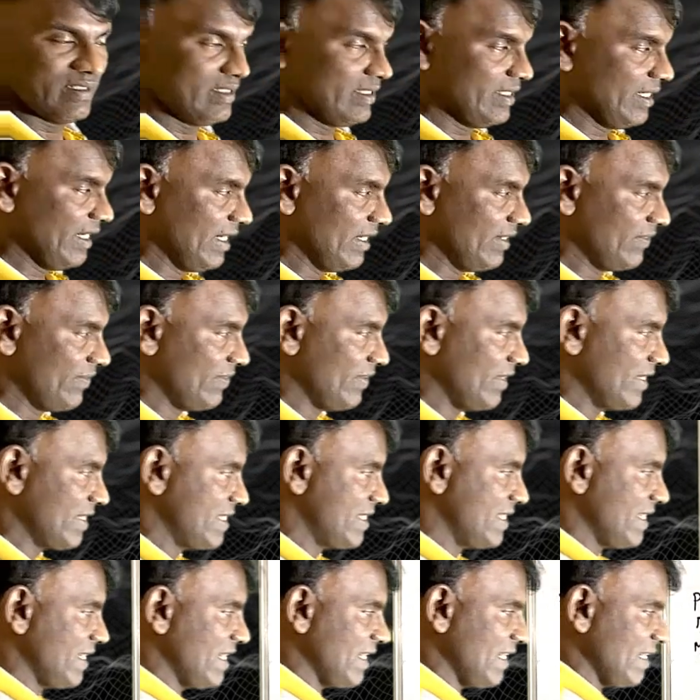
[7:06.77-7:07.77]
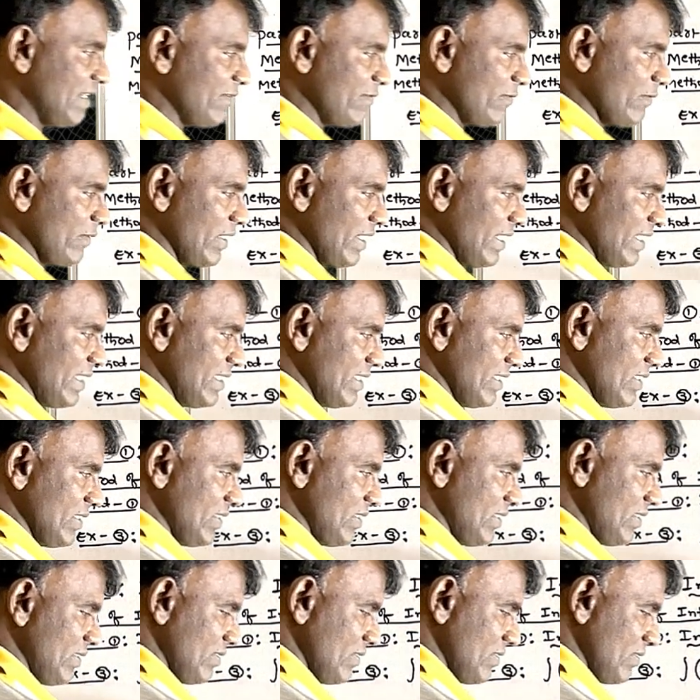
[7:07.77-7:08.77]
And for same
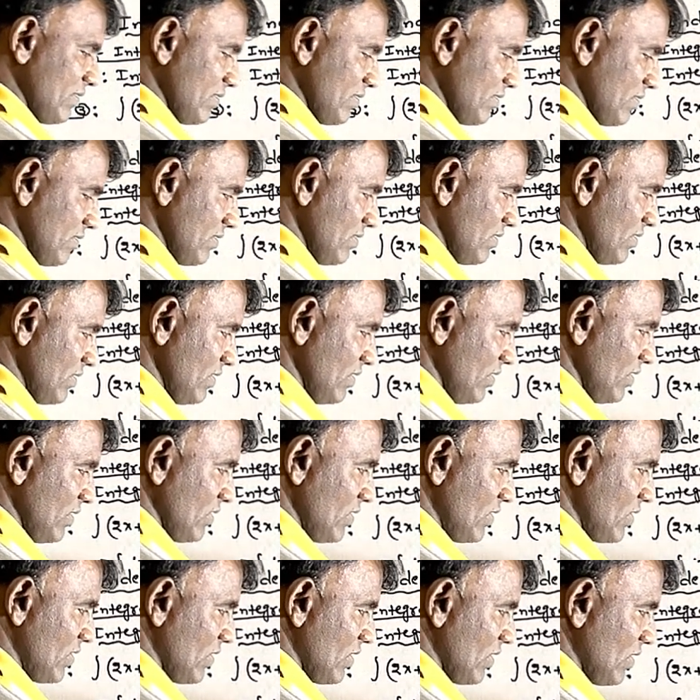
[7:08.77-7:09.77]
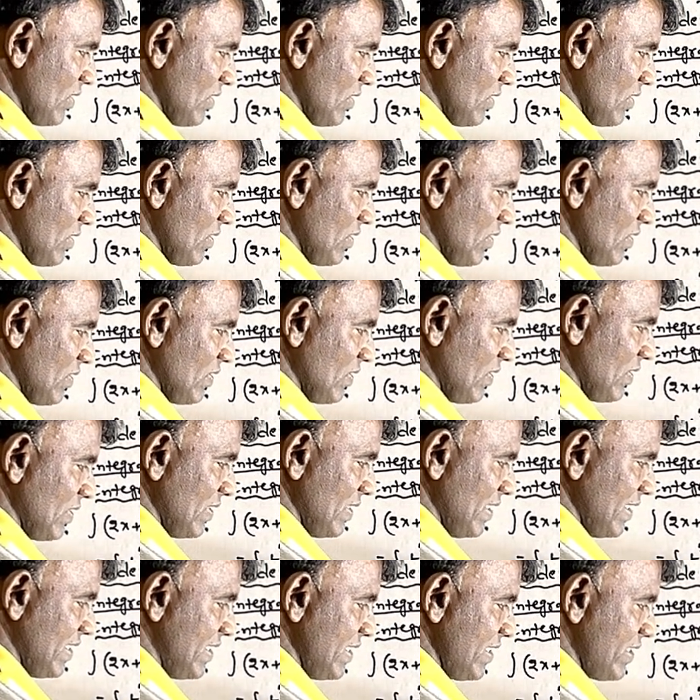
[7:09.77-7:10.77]
value, so
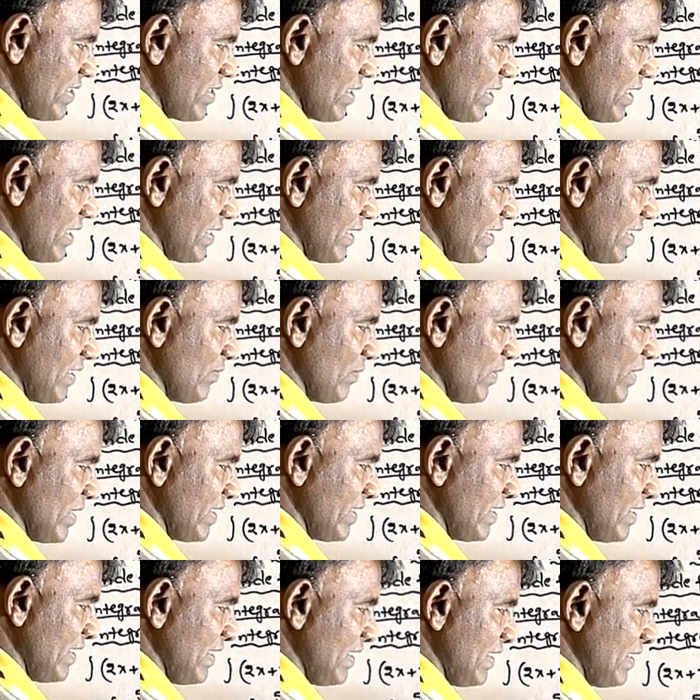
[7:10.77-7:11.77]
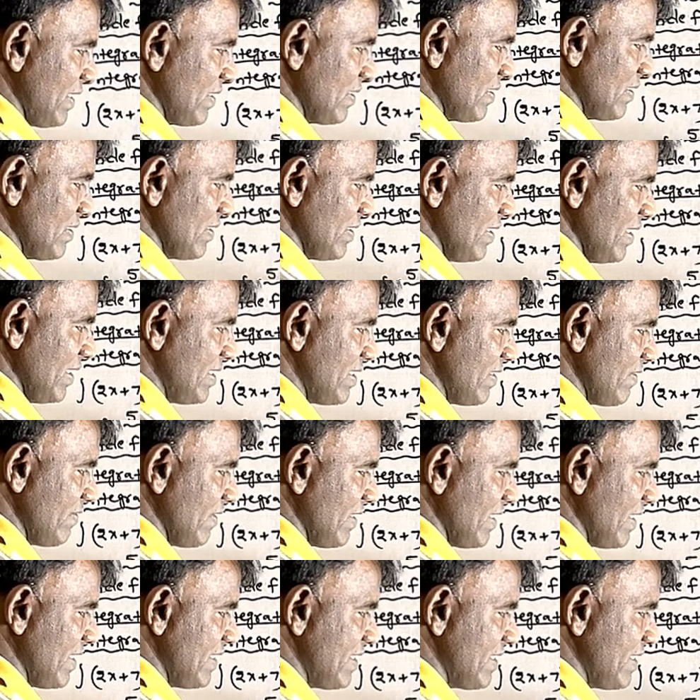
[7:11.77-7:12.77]
this is shortcut method. It's a
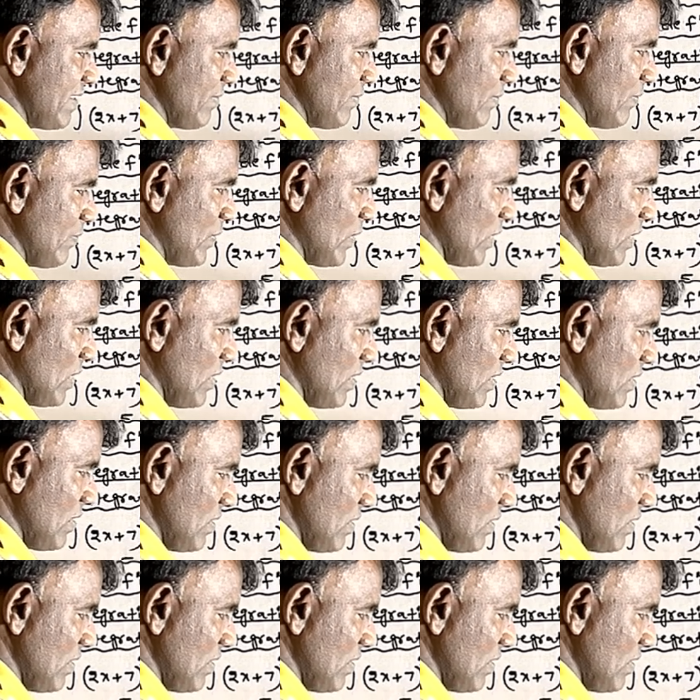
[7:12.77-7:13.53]
very simple.